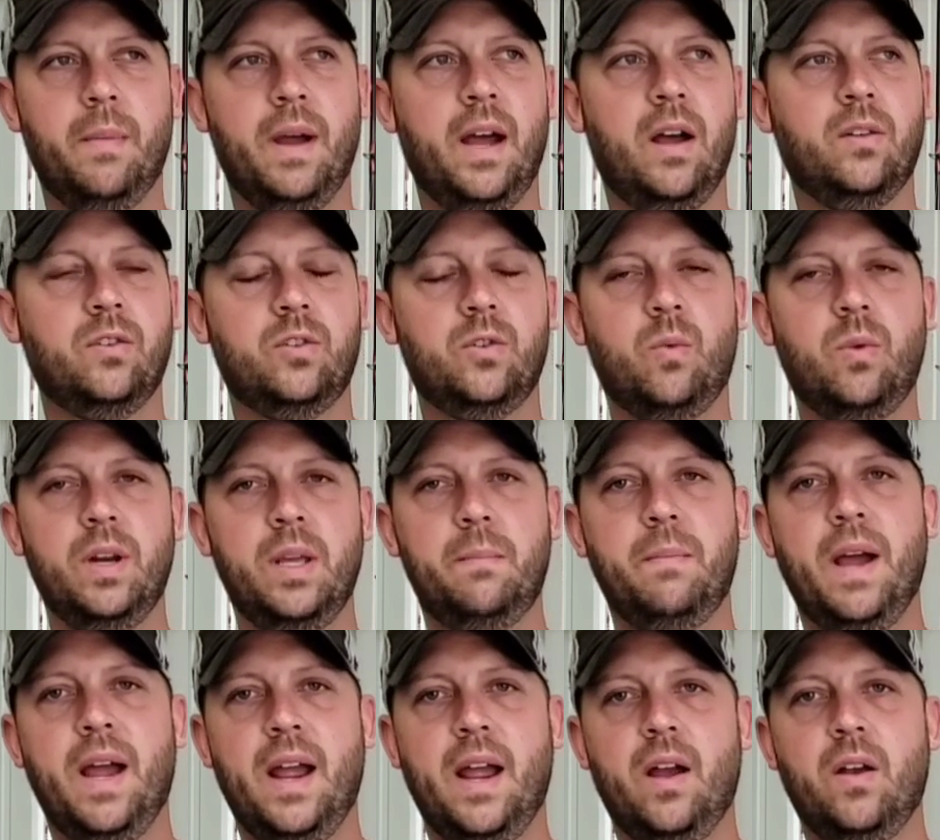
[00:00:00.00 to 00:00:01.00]
about 20
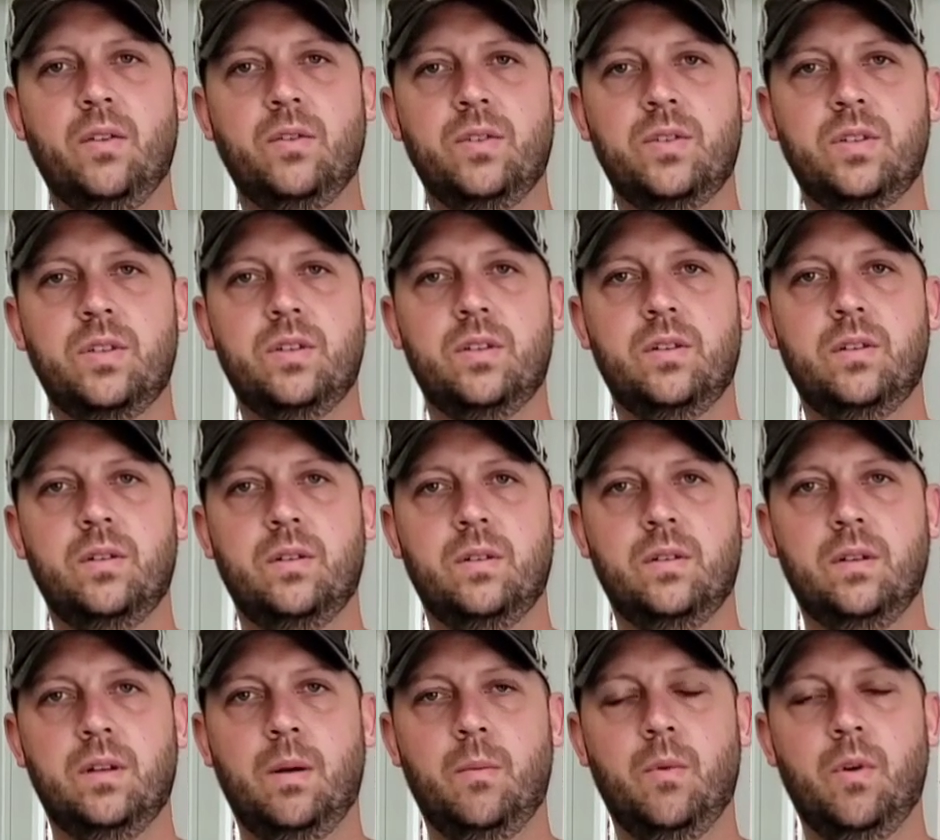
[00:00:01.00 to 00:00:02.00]
pounds.
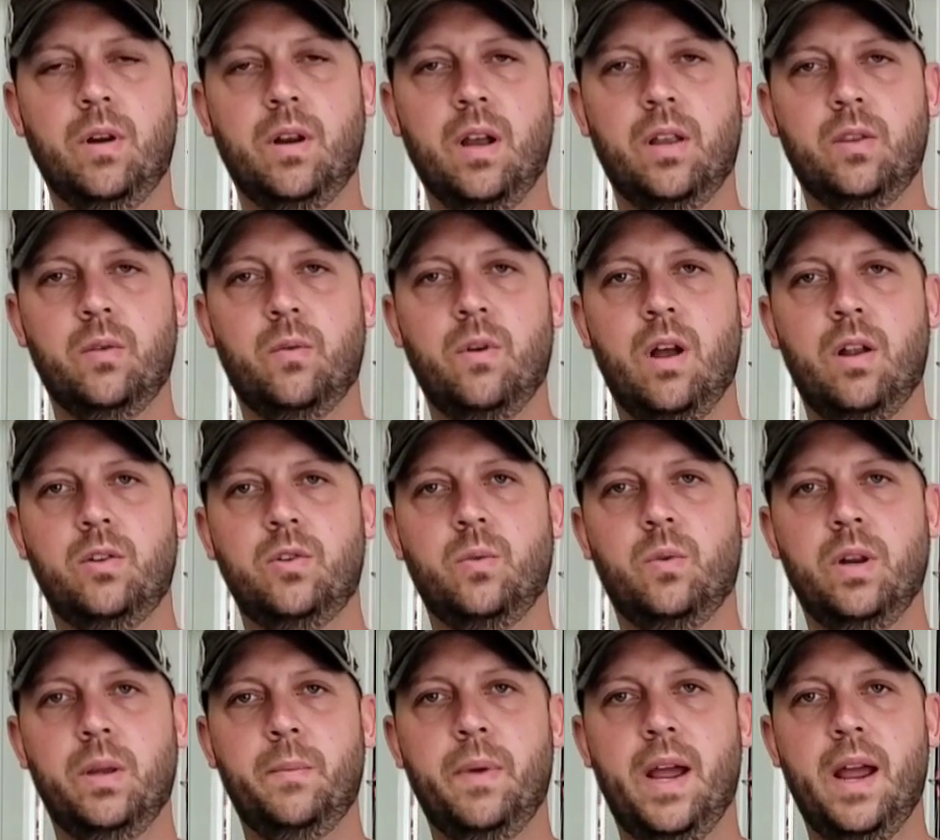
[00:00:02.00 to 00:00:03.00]
I'm going to cut the rod
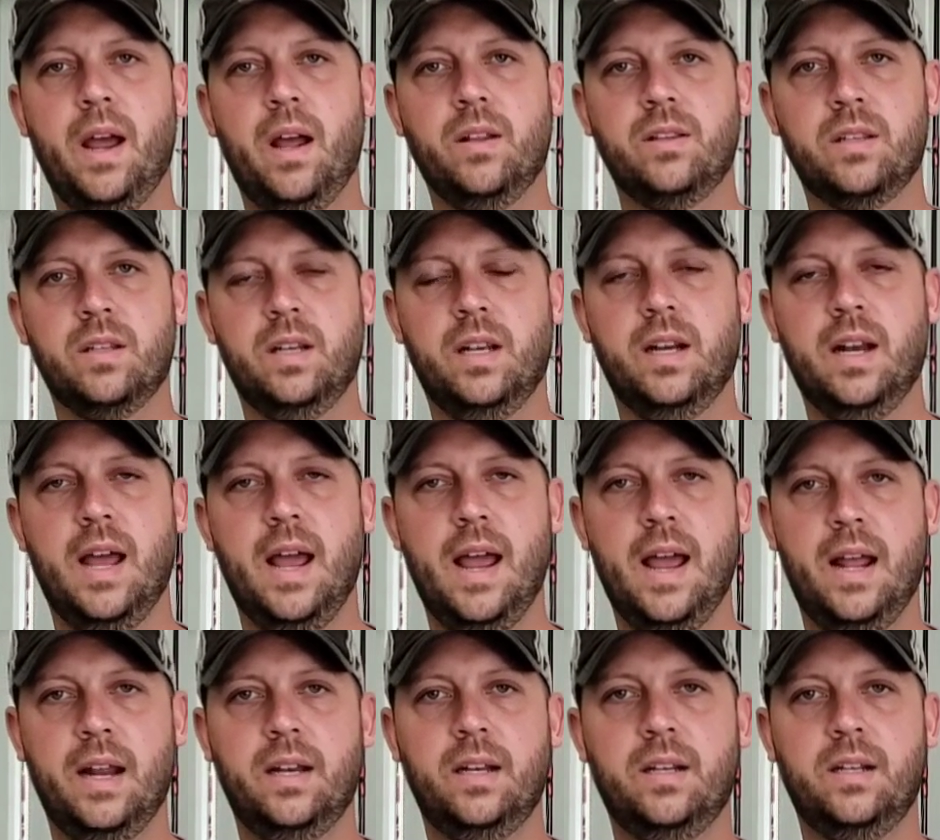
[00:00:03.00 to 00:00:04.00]
20 pounds and then
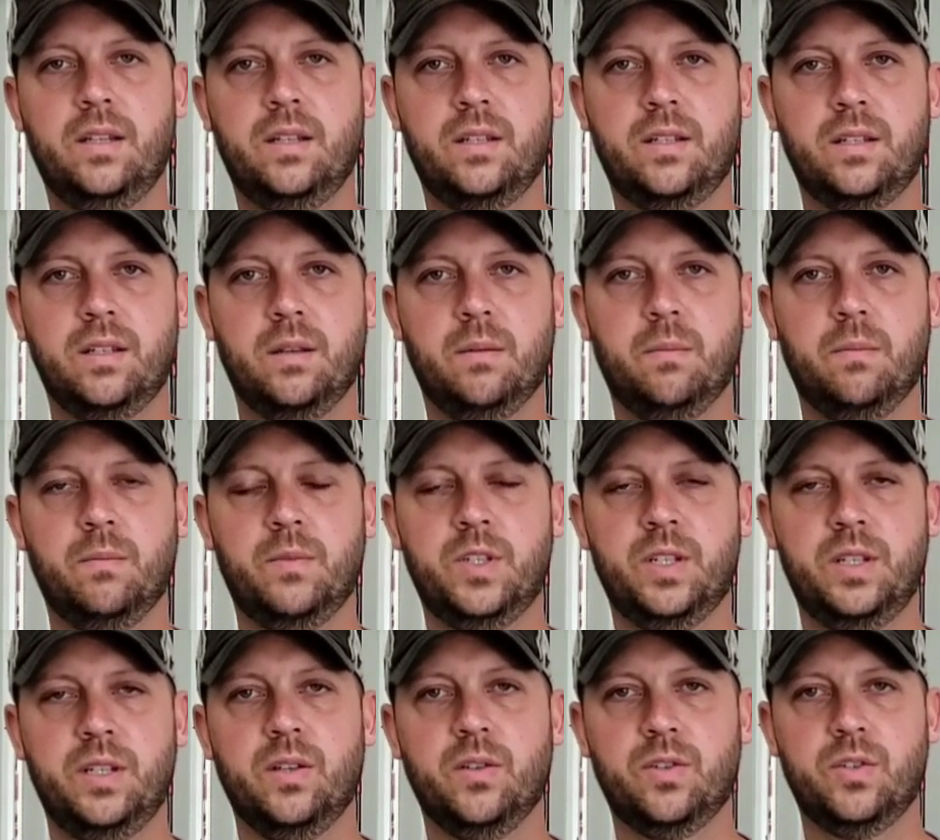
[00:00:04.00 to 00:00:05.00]
add some
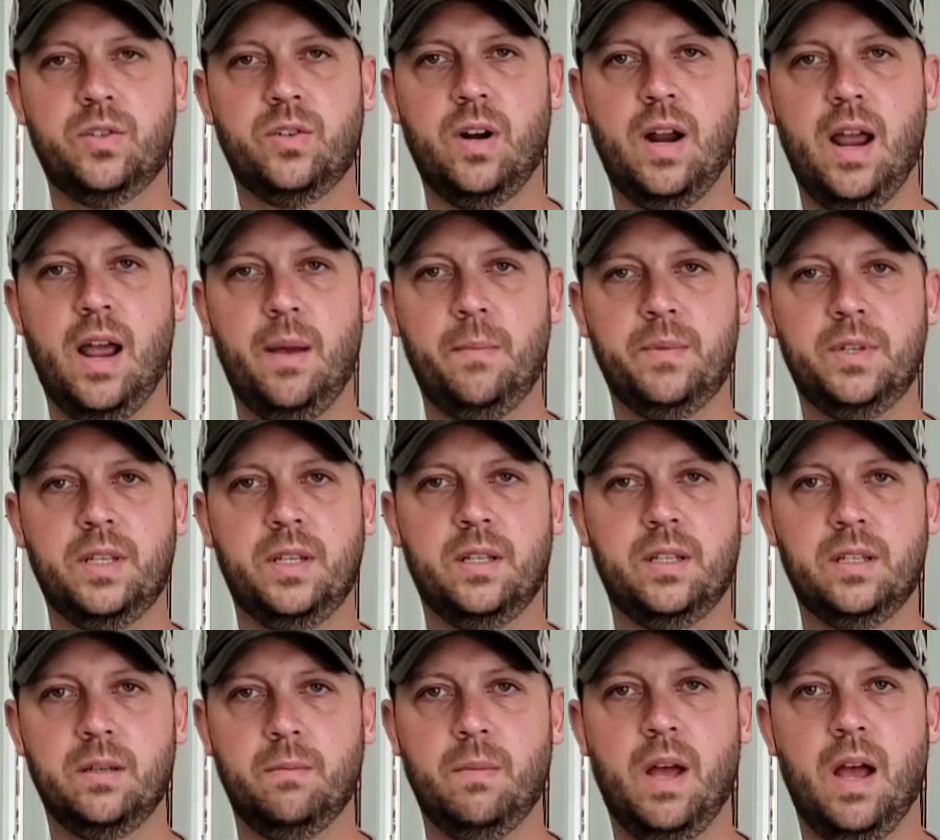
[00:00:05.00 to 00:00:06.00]
steel straps
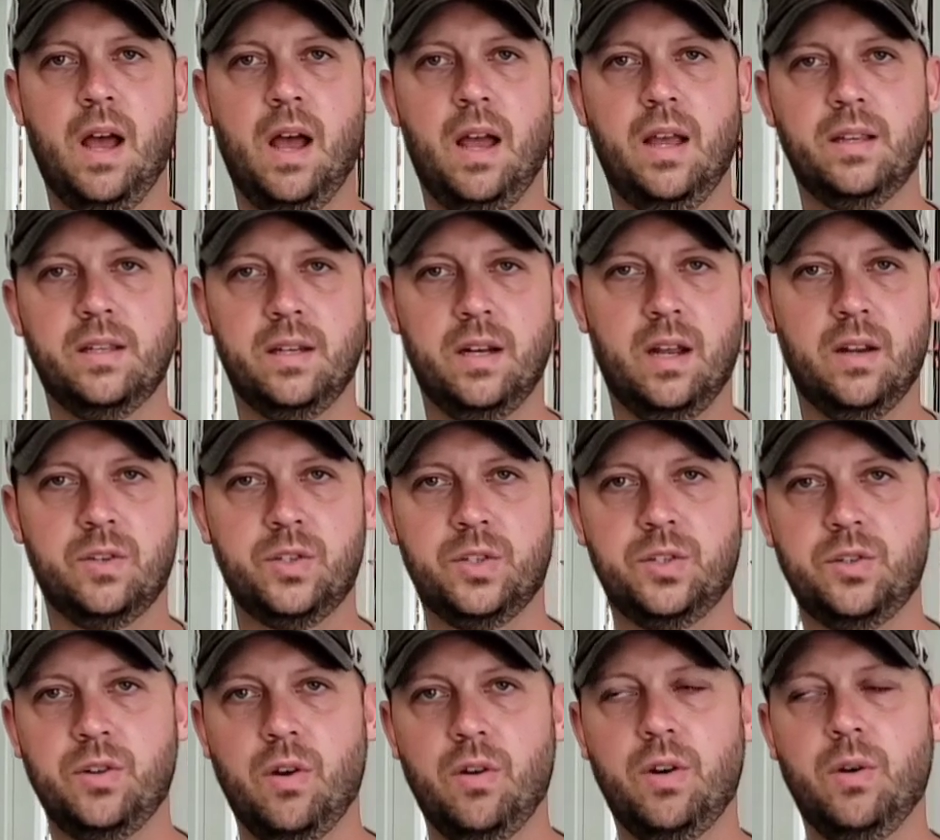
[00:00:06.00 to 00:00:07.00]
and some eyes, and I'll
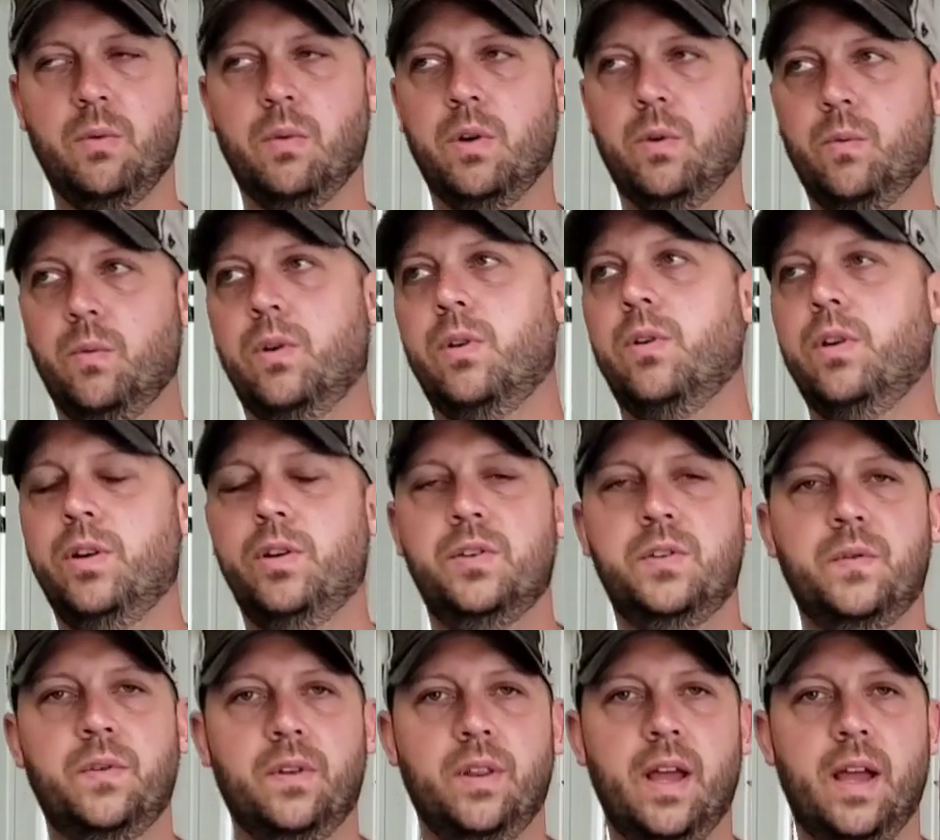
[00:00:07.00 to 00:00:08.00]
show you what we're going to
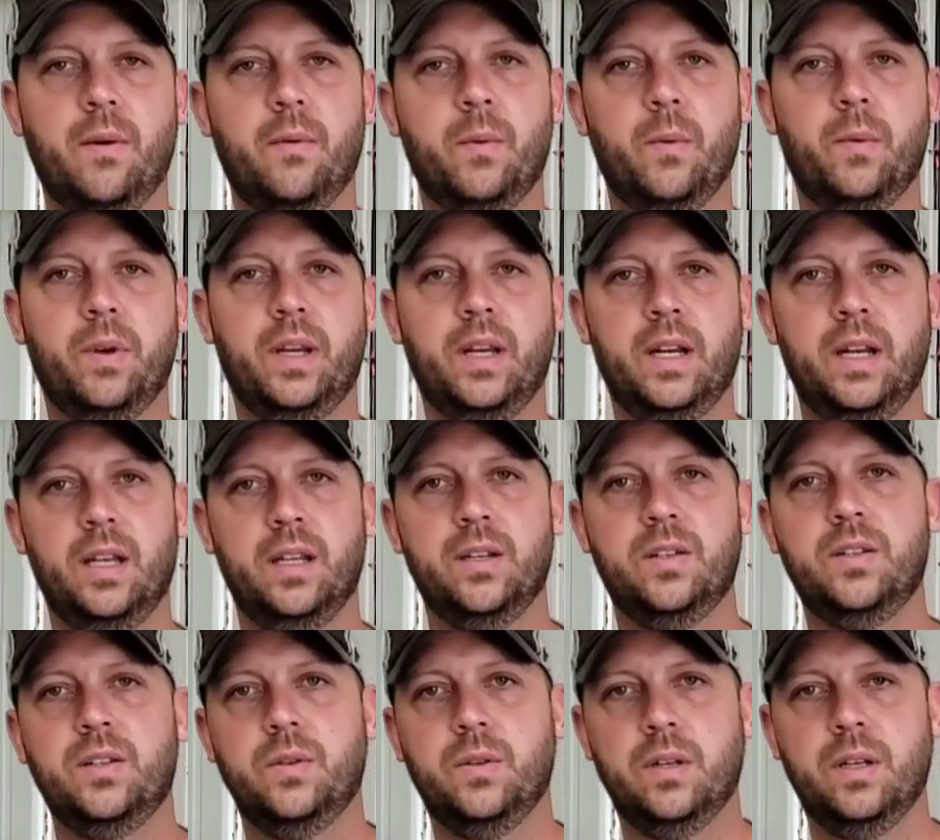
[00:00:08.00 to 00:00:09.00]
use for that when we get
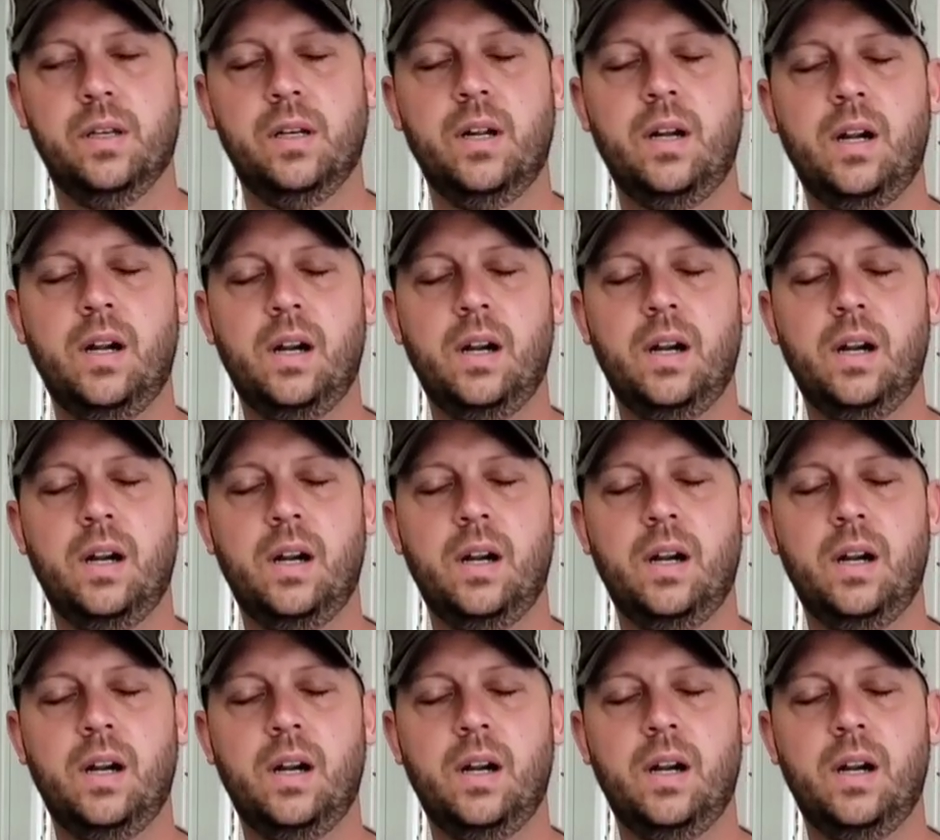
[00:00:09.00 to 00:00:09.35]
into it.